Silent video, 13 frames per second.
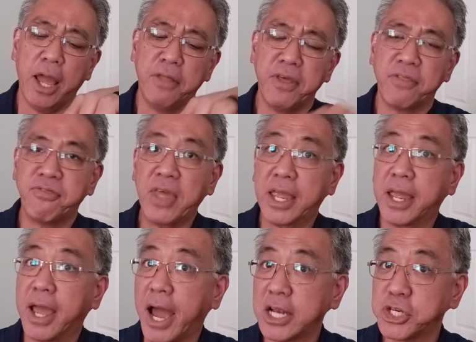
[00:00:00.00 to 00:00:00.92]
And that they
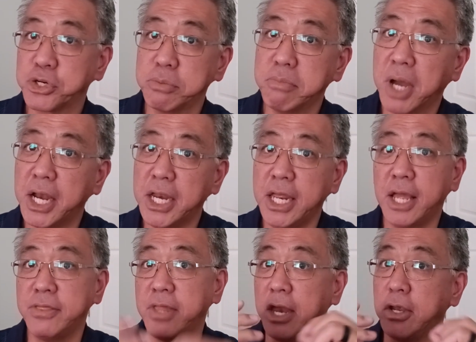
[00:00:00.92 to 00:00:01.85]
got your
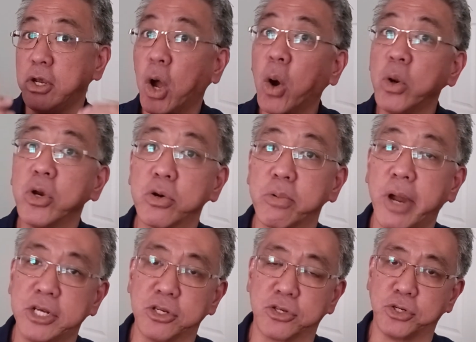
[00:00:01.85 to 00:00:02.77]
money and they know you're
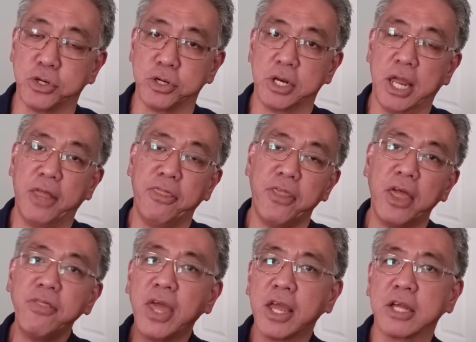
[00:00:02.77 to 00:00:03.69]
registered. And
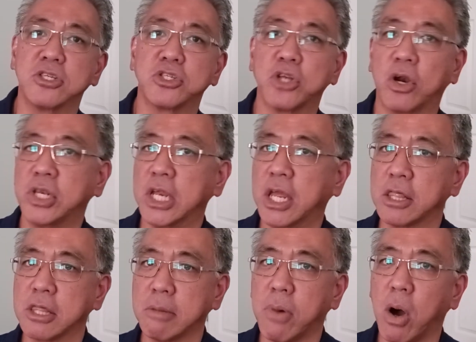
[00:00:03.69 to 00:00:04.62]
then they can start to
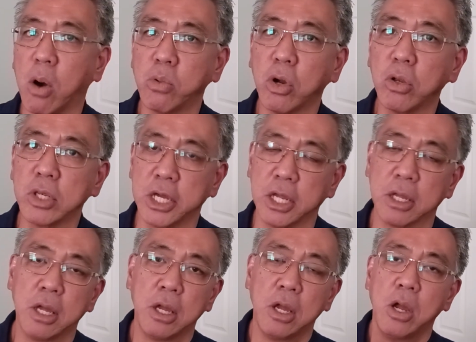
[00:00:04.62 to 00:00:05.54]
get the ball
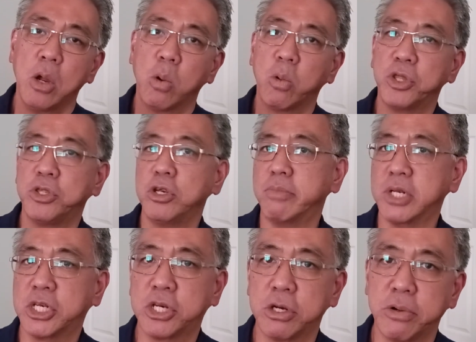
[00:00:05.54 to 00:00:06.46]
rolling with your
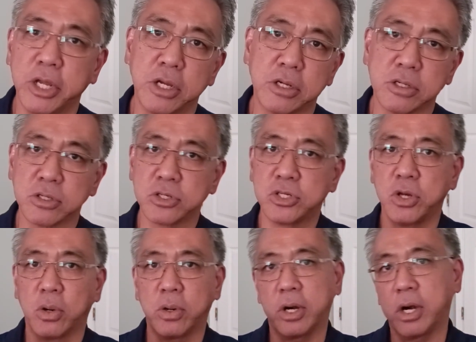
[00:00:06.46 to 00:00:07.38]

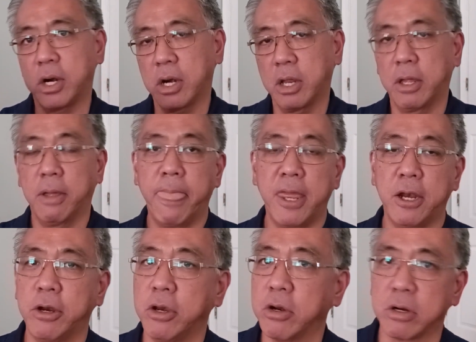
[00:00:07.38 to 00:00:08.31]
materials, your,
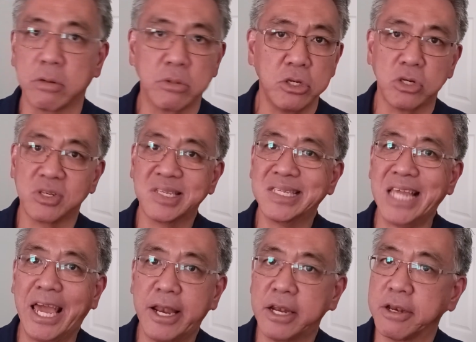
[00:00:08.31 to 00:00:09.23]
you know, your
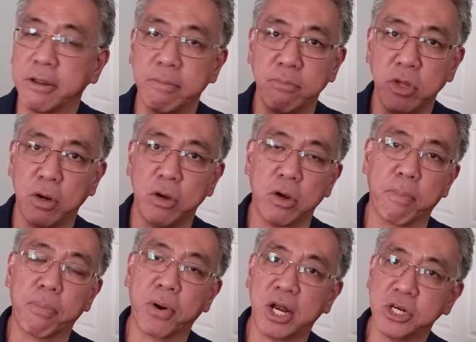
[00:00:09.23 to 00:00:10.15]
set, you know,
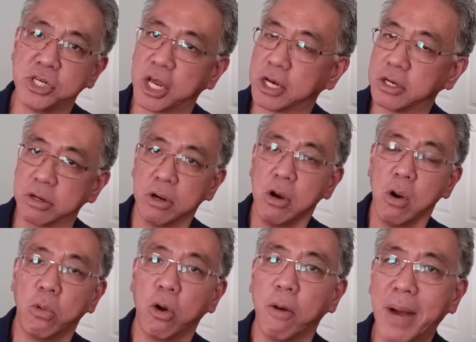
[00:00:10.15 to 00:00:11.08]
your project,
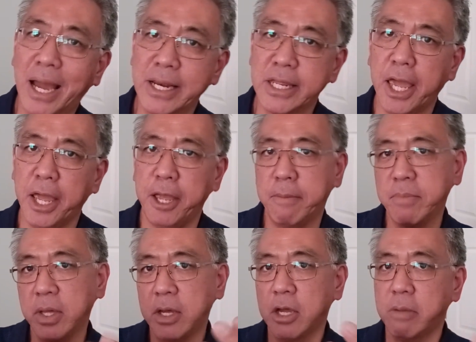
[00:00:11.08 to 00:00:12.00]
robot
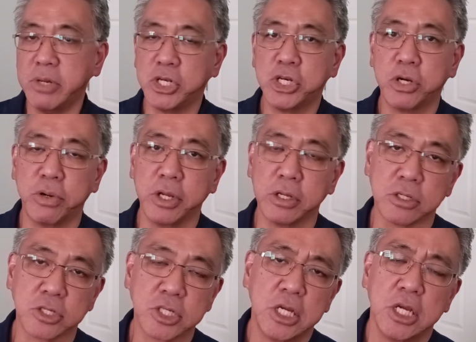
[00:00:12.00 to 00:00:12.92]
game
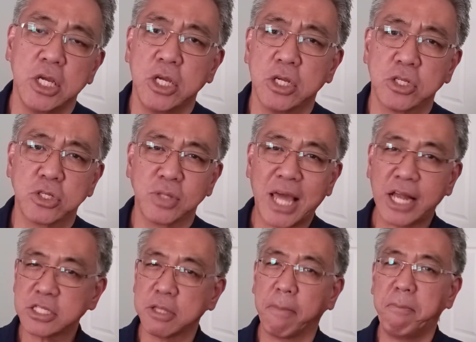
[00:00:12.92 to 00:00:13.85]
materials. So
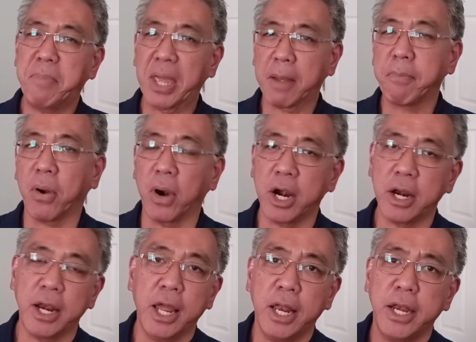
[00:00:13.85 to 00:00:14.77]
that's the big
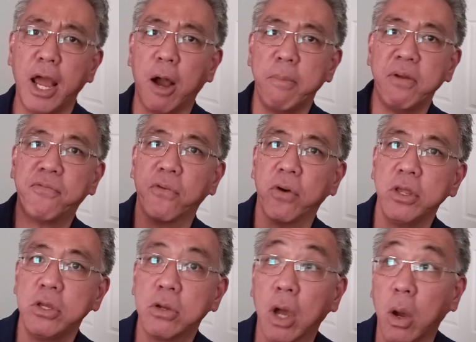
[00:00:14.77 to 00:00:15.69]
part. Now,
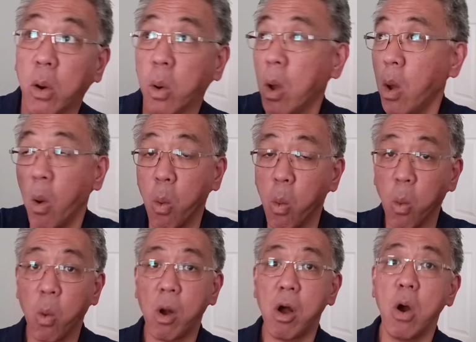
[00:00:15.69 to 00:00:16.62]
before you go,
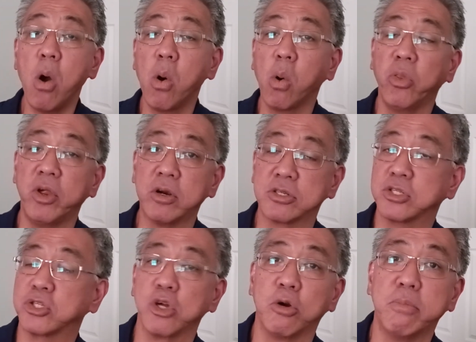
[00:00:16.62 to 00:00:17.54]
whoa,
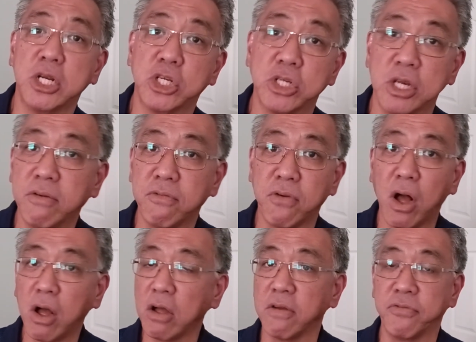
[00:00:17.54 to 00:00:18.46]
there's so much
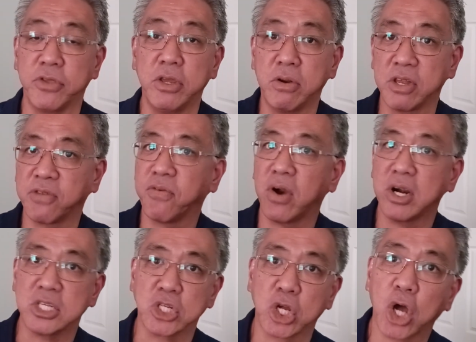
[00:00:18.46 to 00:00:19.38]
involved, you know, as
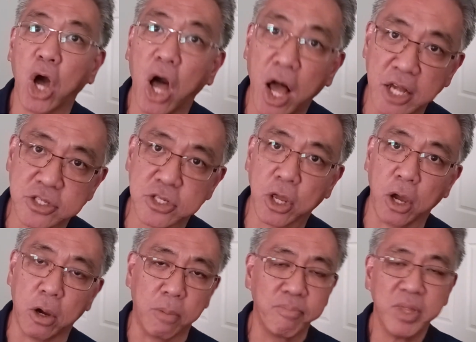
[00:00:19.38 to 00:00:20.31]
far as costs
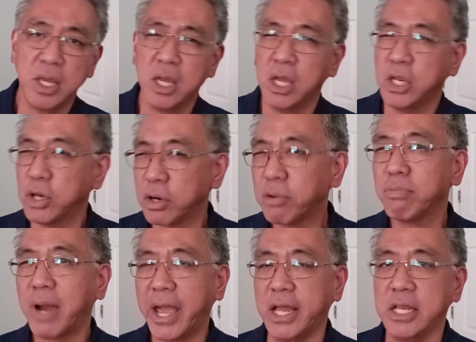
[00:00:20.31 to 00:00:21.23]
go.
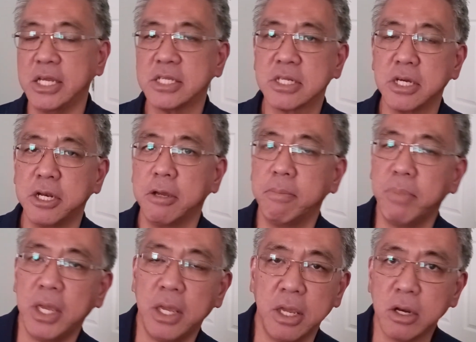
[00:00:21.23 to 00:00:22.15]
You're right. It's going to
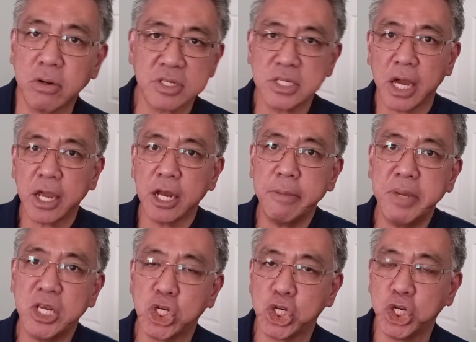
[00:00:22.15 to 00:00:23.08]
be, you know, it's not going
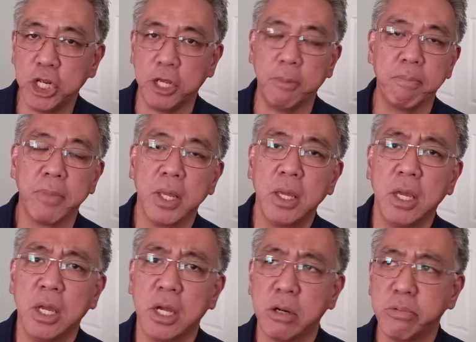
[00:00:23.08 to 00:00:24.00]
to be cheap.
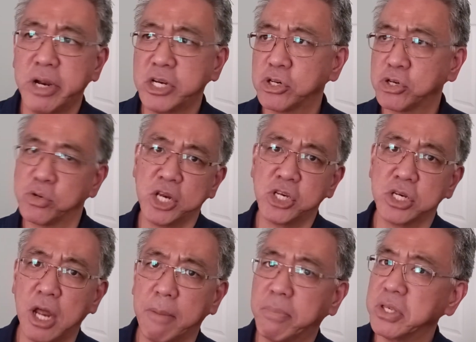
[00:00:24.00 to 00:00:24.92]
A
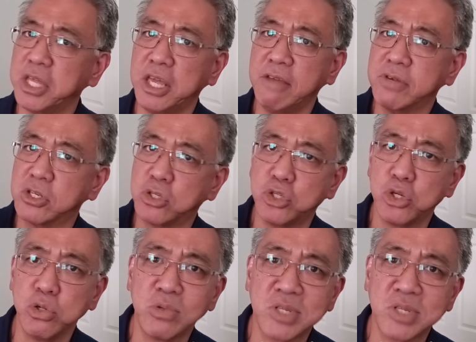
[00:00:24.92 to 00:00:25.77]
registration, I believe, is